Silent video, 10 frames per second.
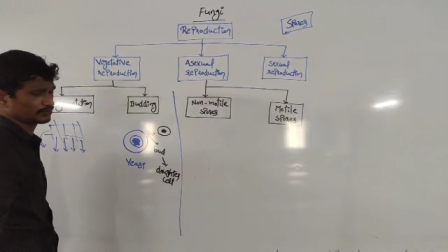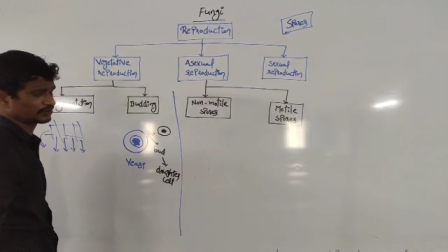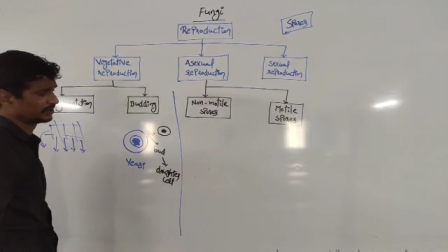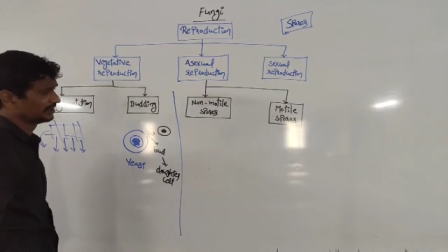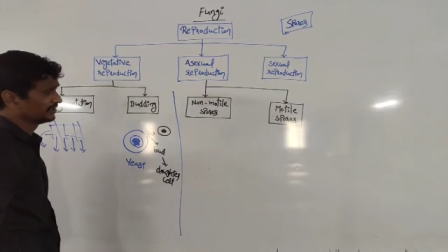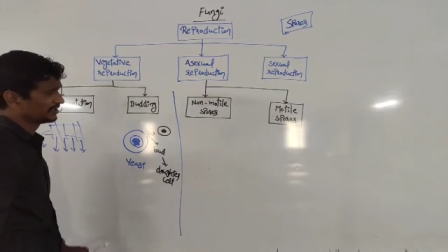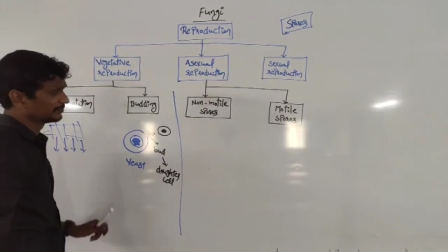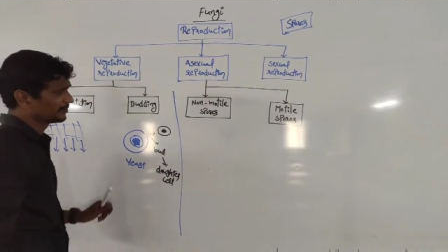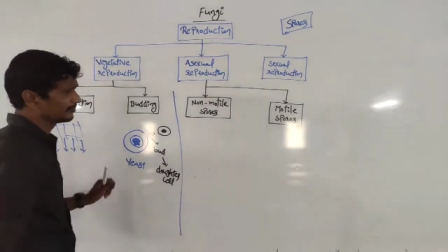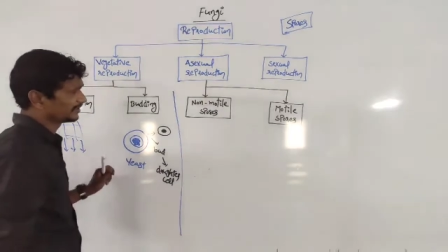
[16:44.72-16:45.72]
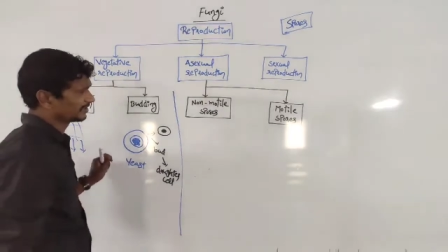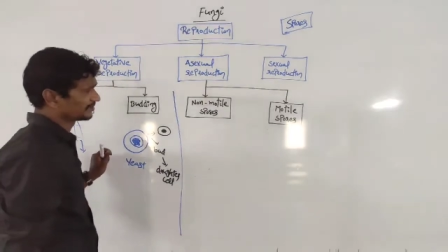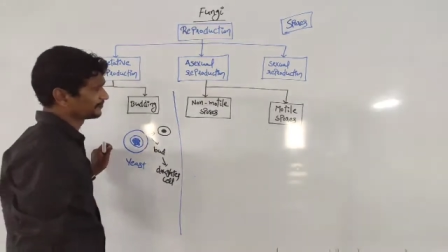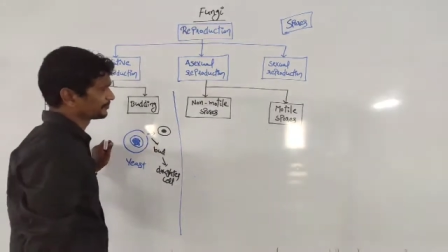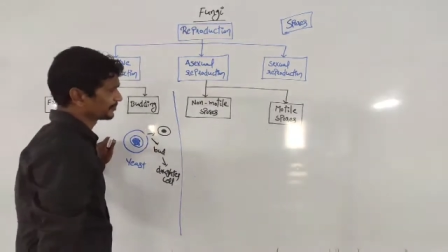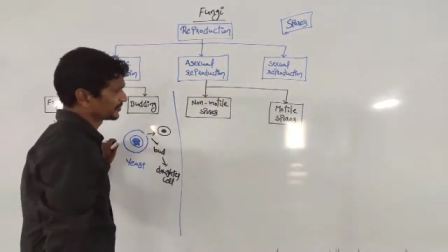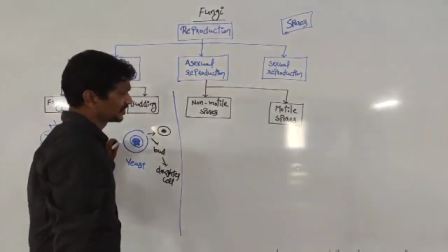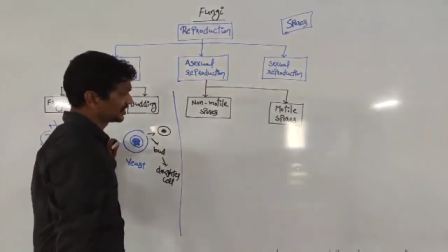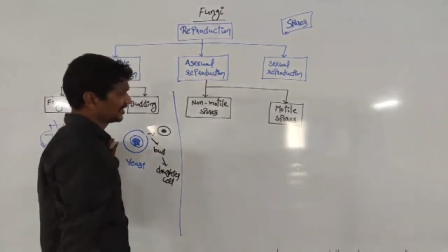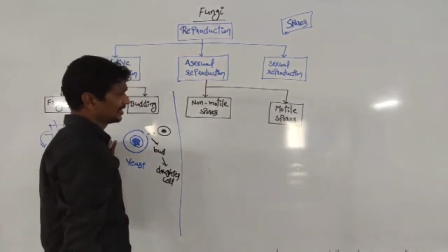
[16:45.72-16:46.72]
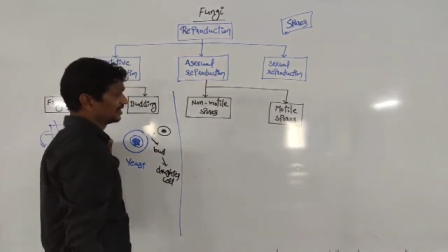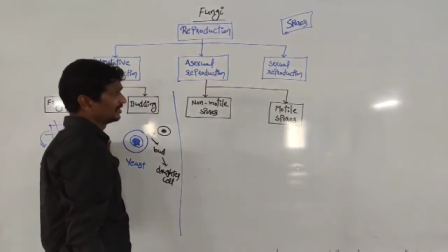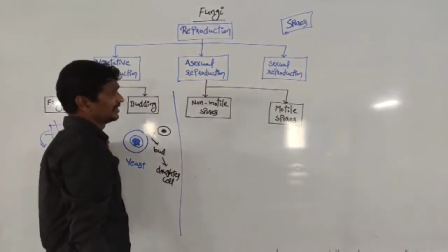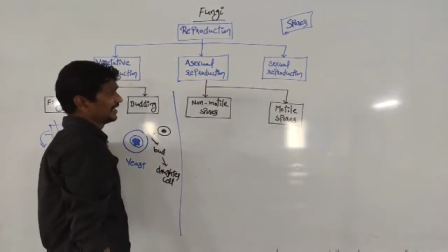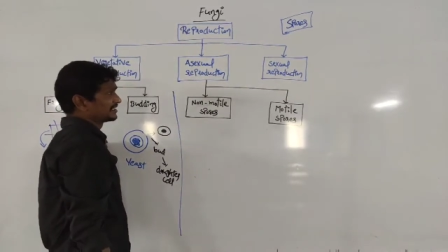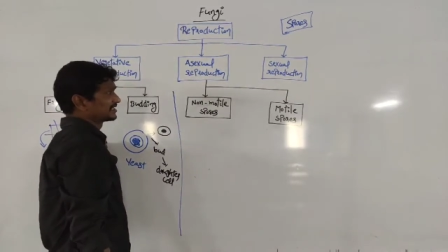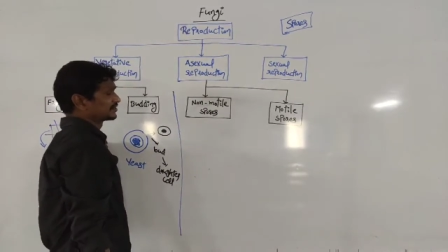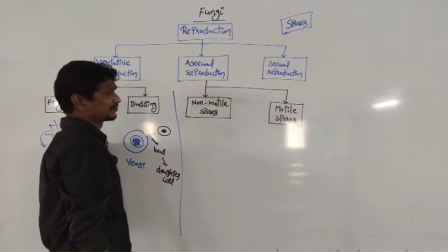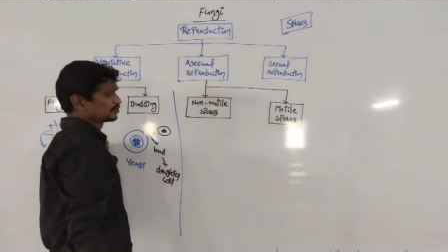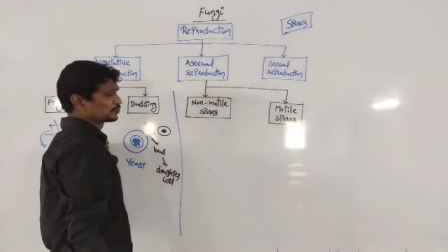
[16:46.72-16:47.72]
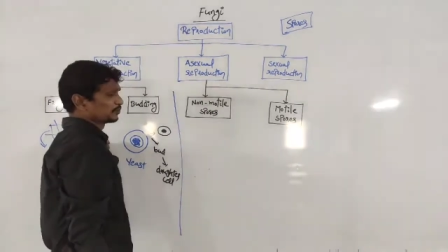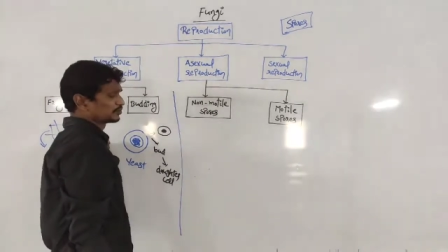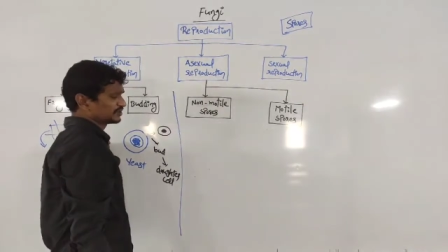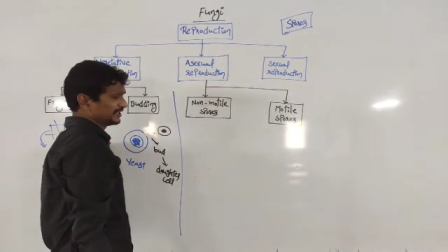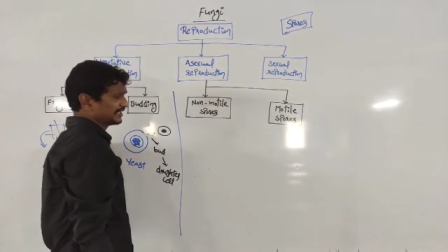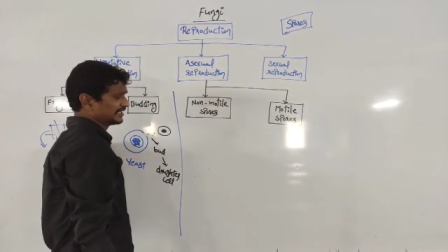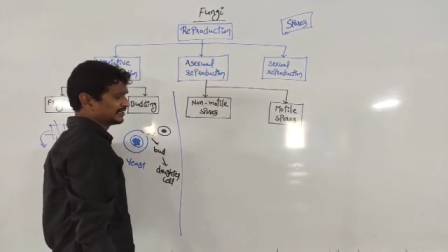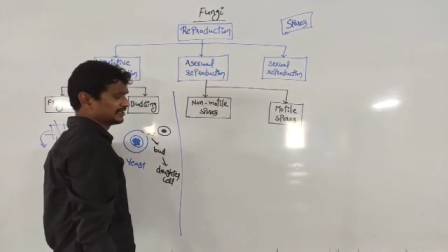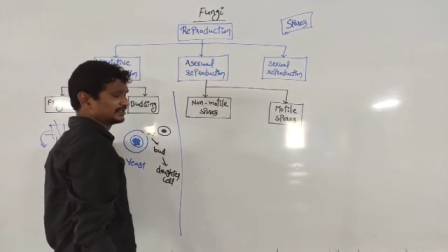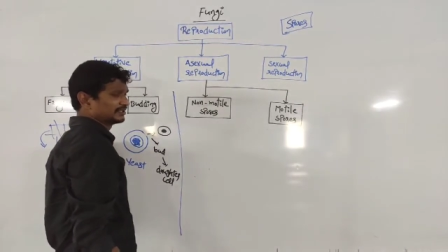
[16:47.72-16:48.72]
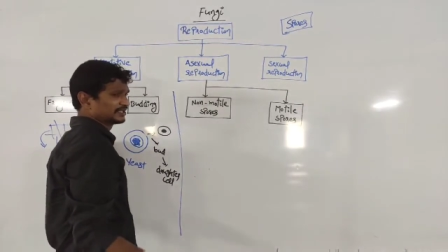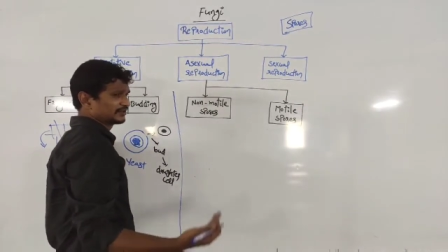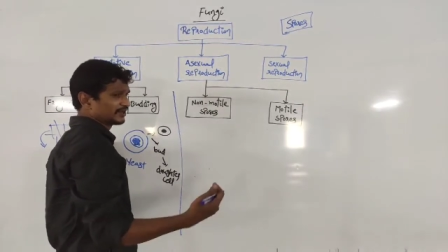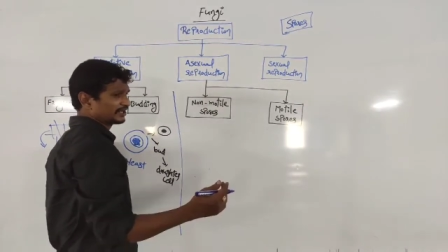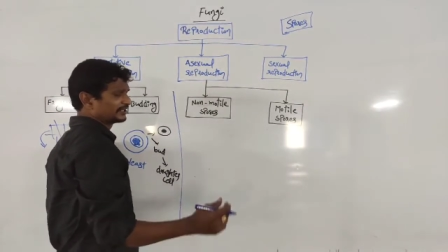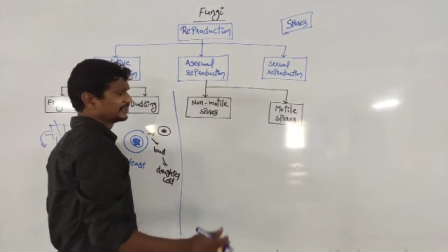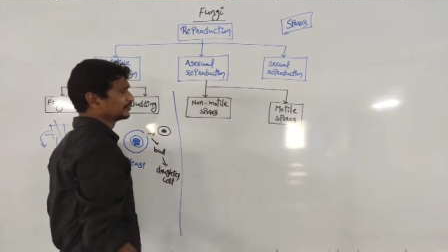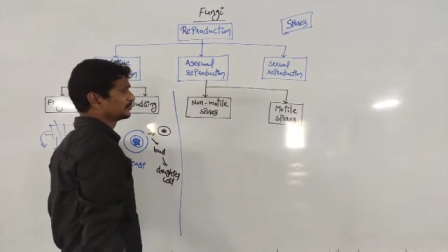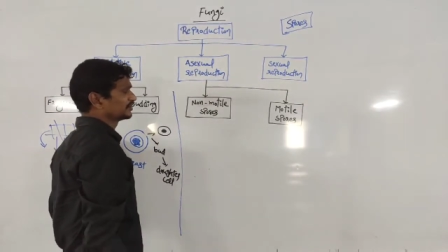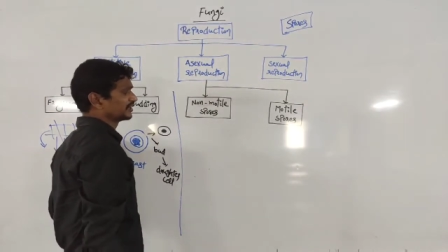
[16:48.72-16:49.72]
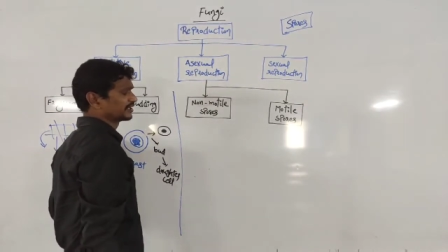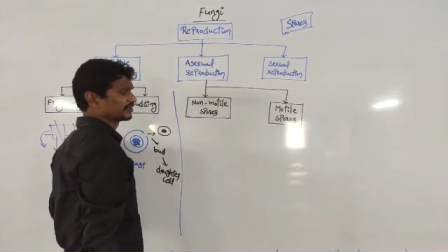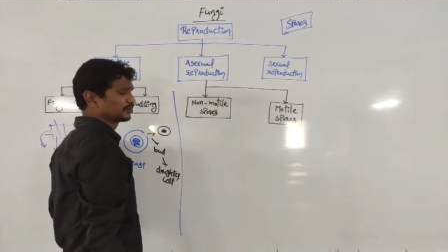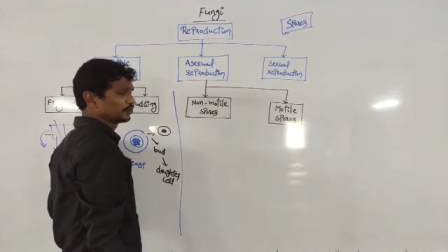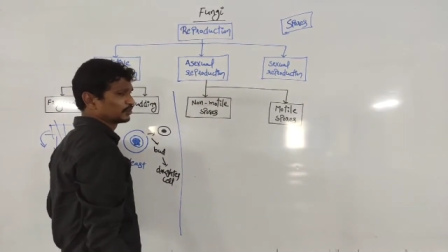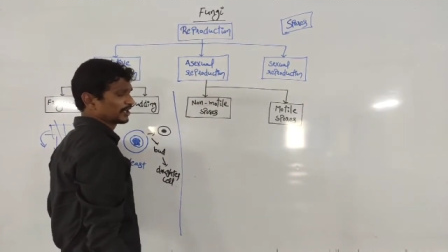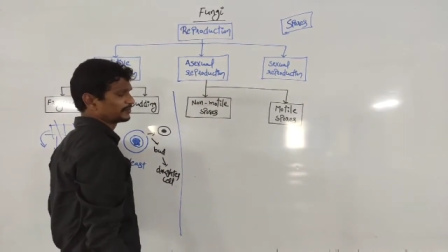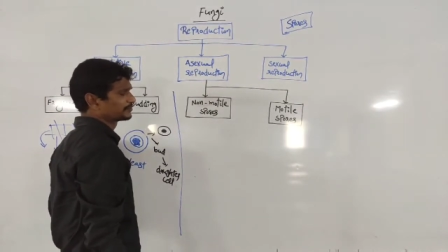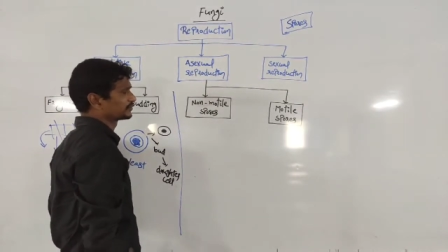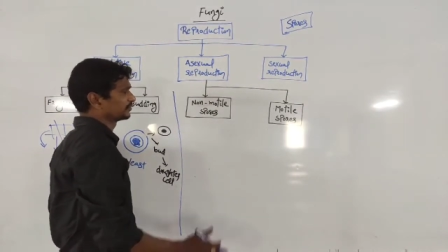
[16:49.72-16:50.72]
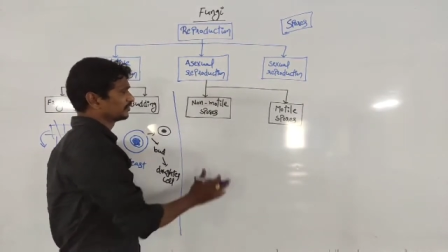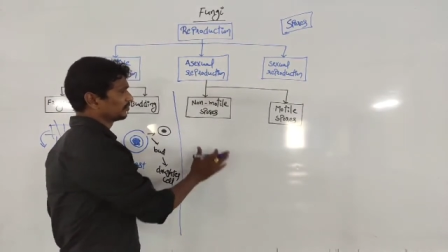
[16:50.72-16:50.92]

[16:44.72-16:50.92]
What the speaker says: spores. Remember that asexual spores again divided into here two types.